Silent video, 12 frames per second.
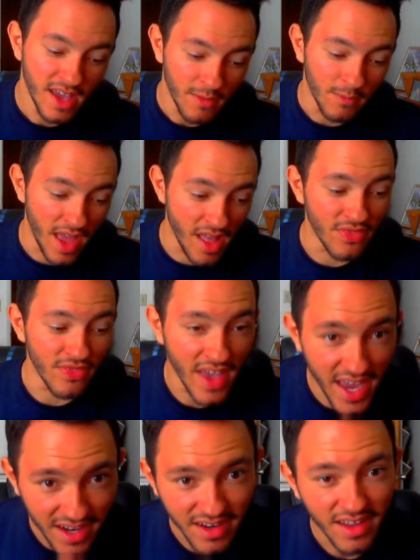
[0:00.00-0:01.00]
And
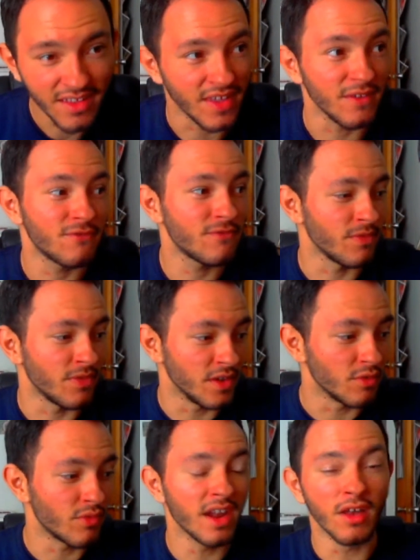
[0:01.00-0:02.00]
then the
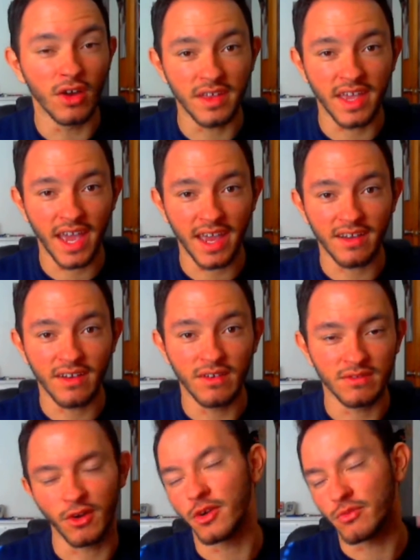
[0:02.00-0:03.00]
Red Hood gang,
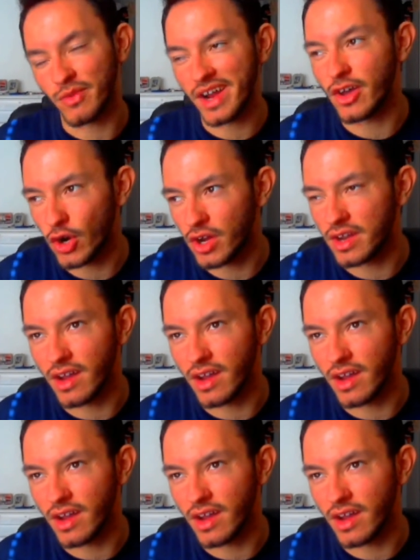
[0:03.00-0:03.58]
or Red Hood